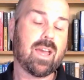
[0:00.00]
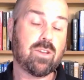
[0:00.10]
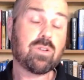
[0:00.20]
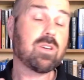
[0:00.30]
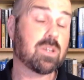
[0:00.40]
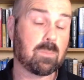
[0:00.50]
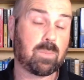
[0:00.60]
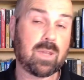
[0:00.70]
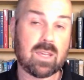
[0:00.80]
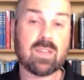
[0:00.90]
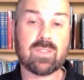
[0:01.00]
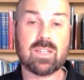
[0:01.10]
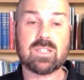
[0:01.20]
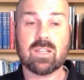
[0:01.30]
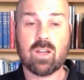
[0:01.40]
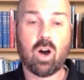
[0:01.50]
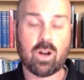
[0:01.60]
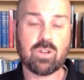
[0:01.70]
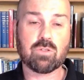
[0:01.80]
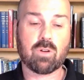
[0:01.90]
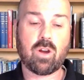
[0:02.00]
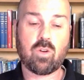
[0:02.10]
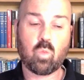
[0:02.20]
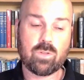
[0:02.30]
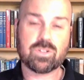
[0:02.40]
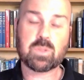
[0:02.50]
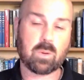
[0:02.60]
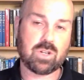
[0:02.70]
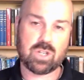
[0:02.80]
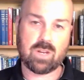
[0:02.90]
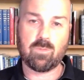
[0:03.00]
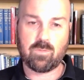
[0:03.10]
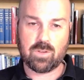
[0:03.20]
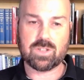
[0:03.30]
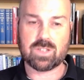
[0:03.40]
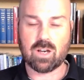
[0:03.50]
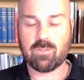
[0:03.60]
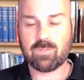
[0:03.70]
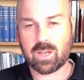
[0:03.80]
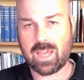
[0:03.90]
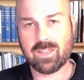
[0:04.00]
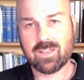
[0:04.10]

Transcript: and you can compare these on your own with the spreadsheet for yourself, okay?